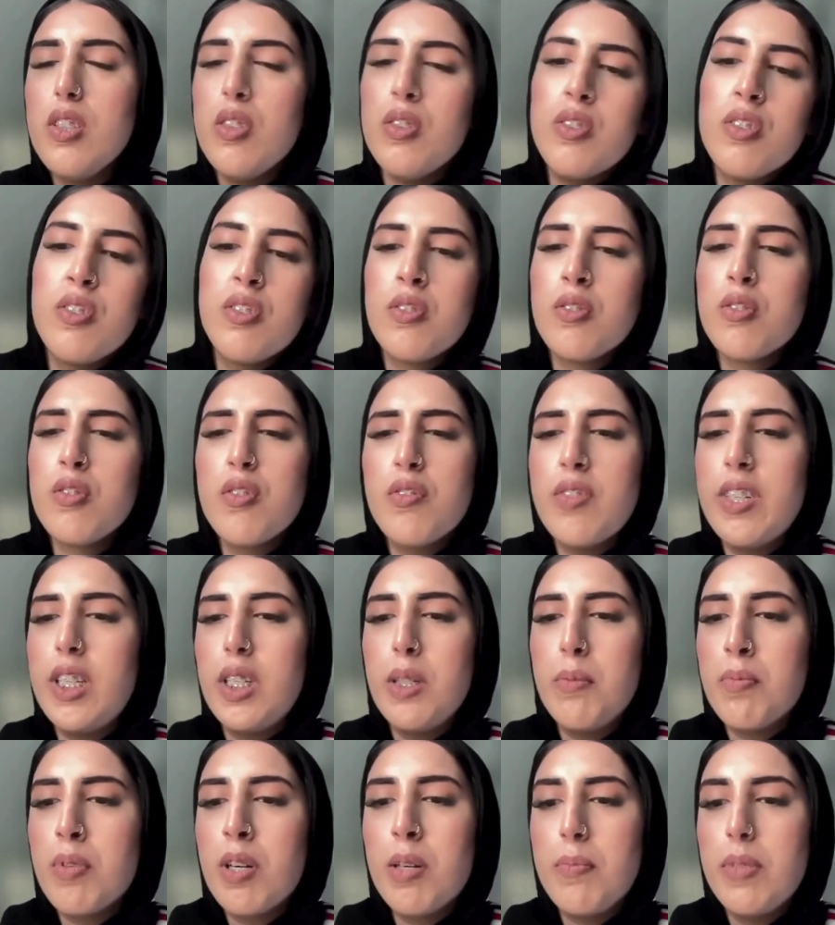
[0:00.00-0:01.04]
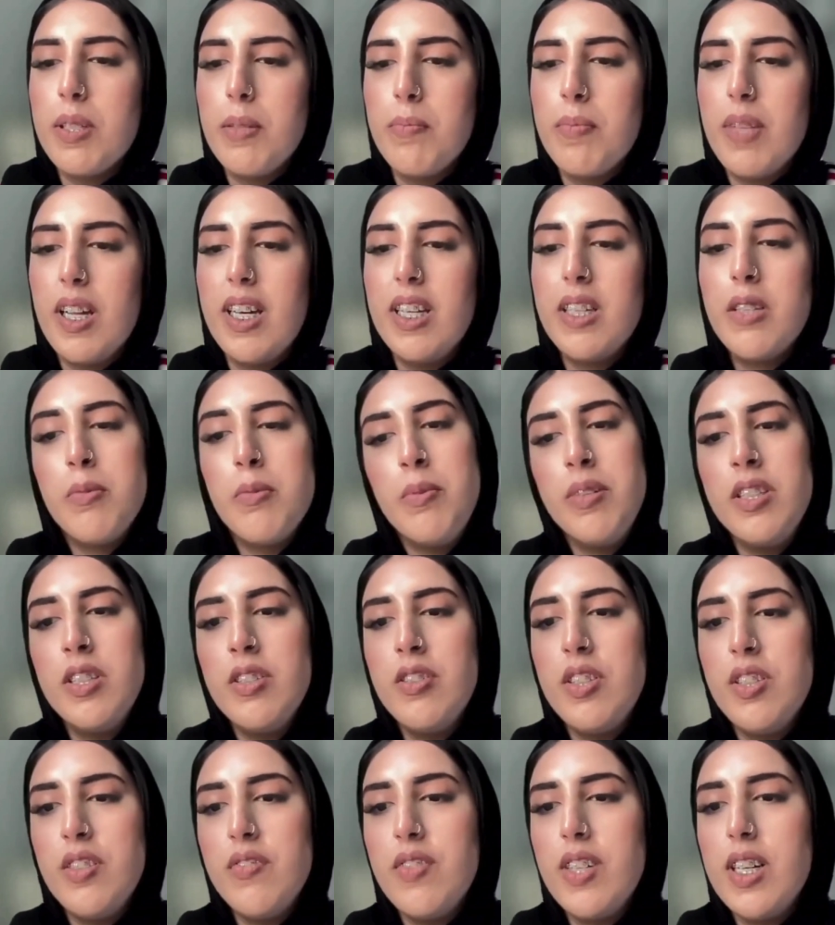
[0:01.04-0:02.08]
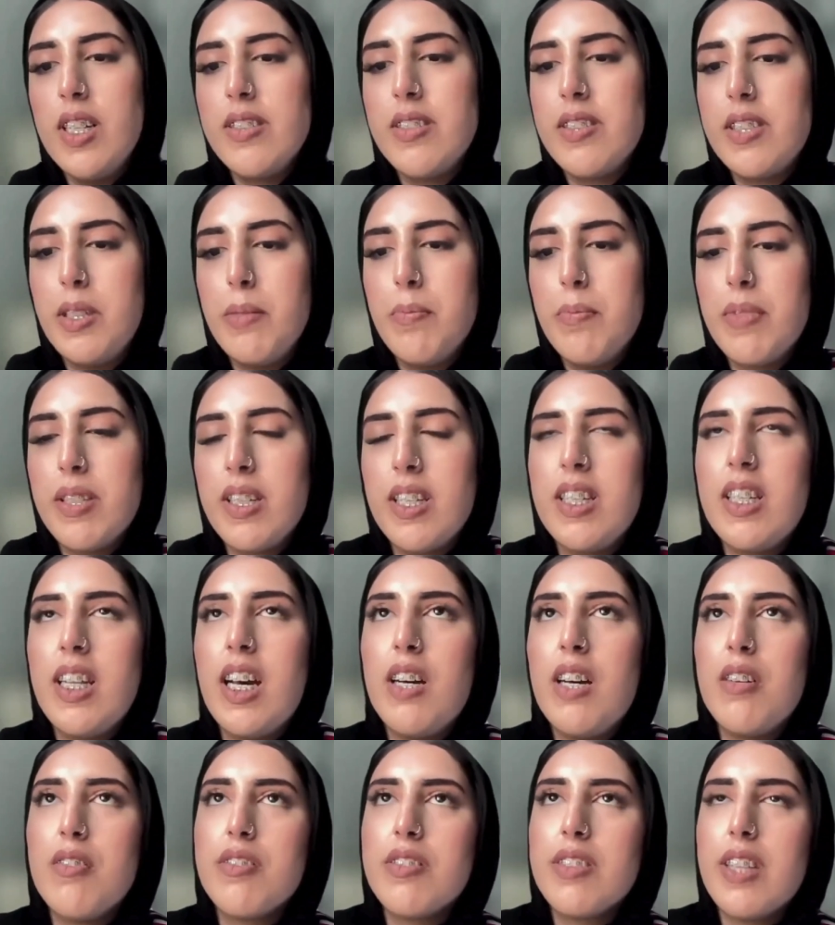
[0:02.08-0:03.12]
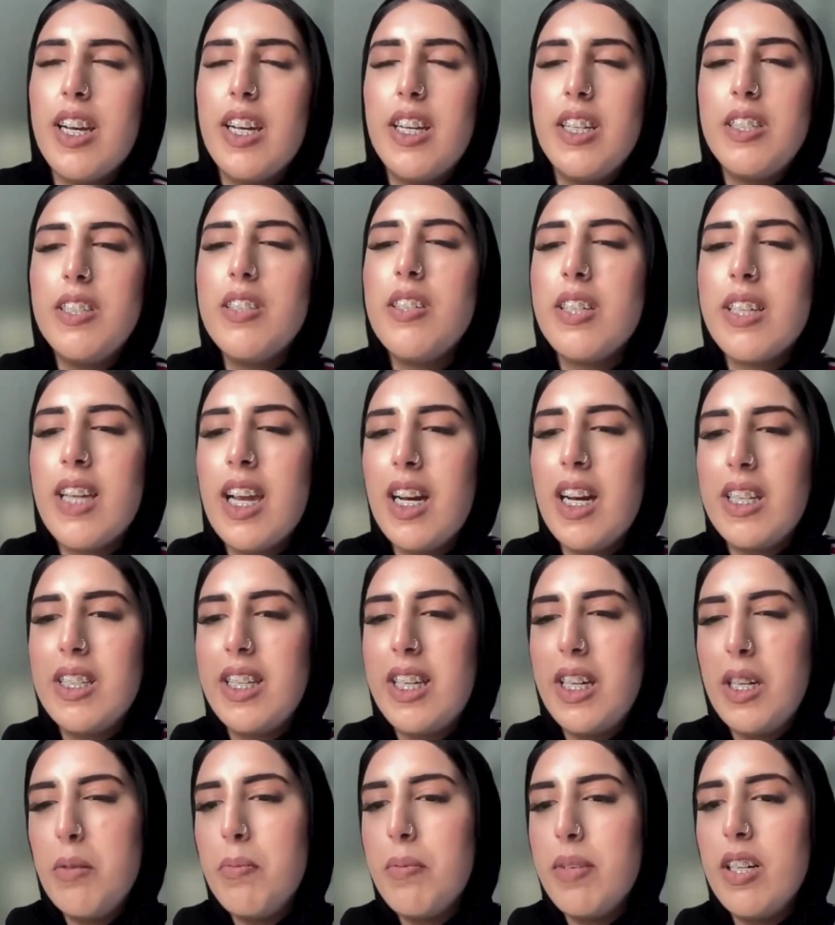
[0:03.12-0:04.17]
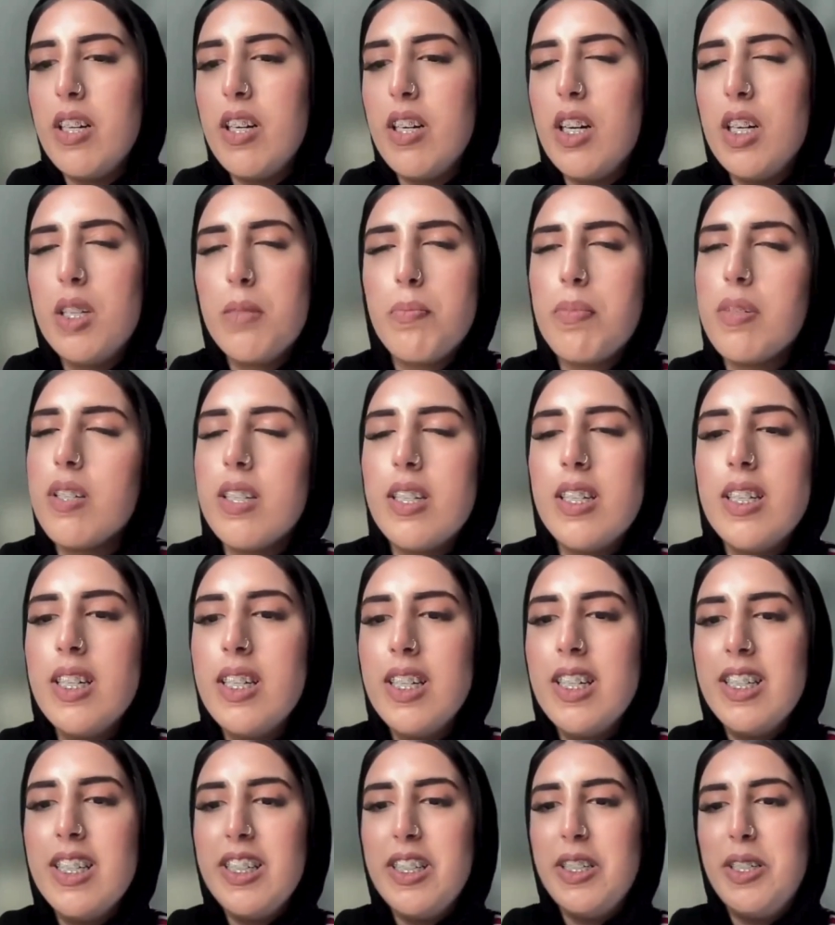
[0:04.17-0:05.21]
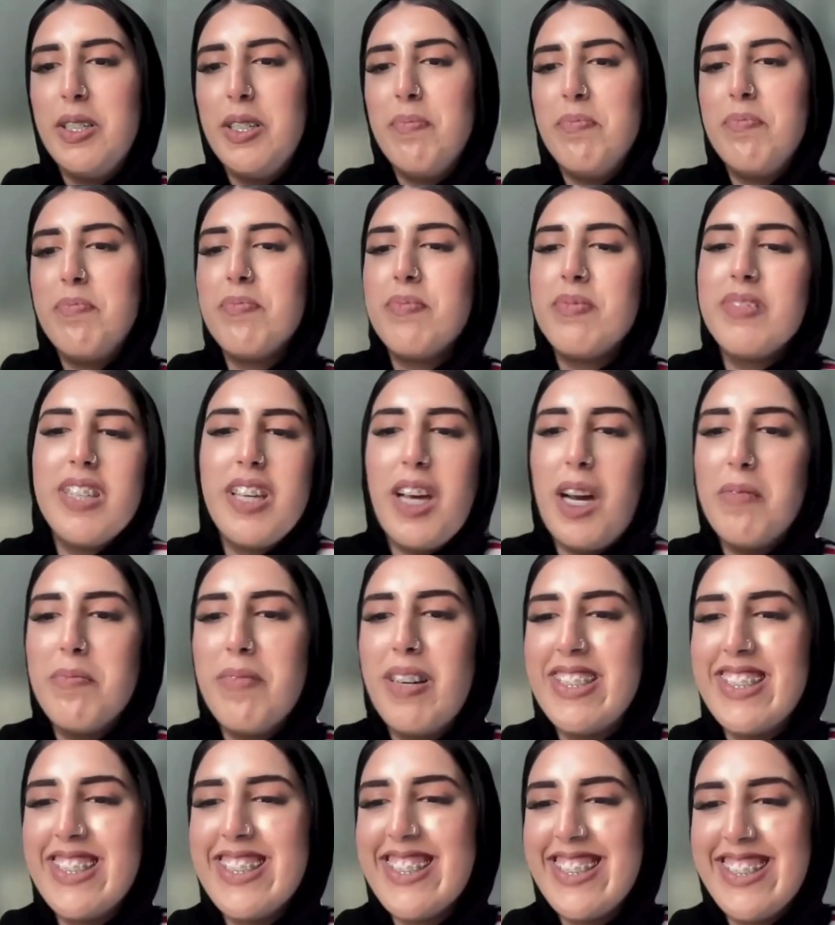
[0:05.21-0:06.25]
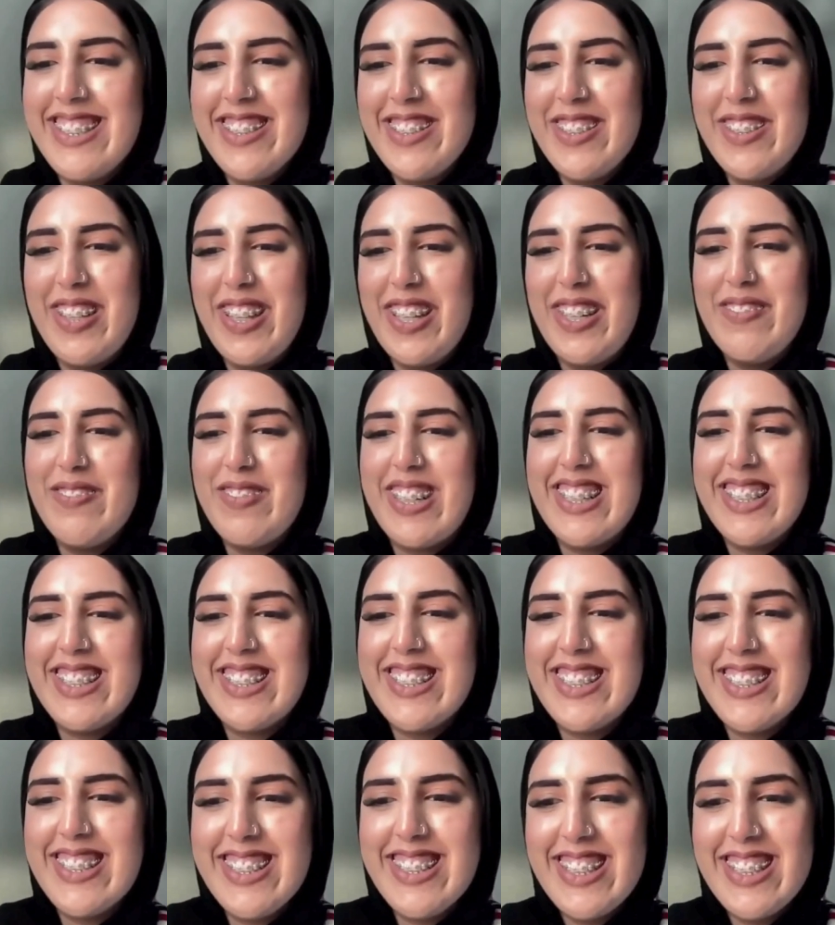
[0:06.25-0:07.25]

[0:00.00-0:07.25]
there's not really a problem like within university, but then outside it can get a bit hard. But um, I'm managing. It's not that bad.